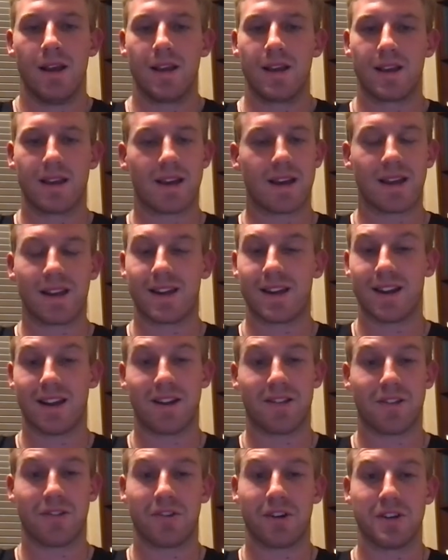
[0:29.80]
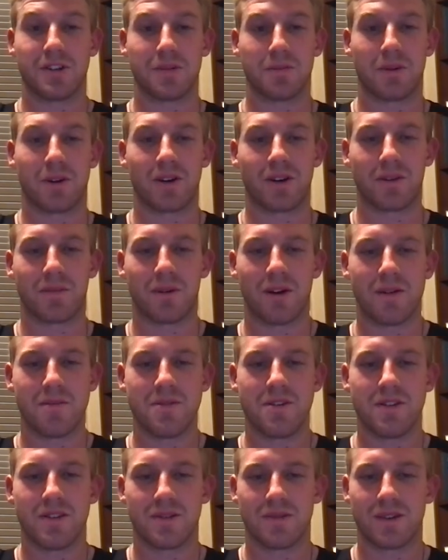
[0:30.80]
kicking it out at the Russell Park
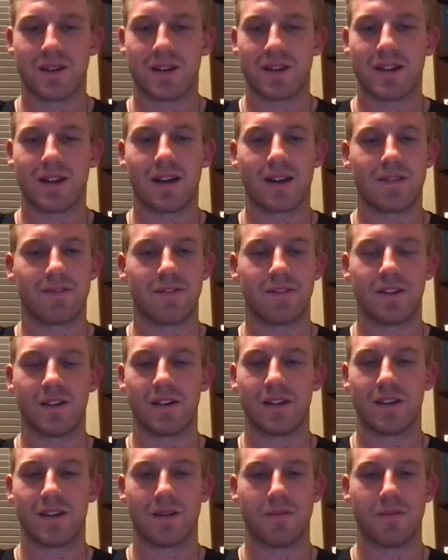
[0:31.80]
Apartments. We had a lot of fun.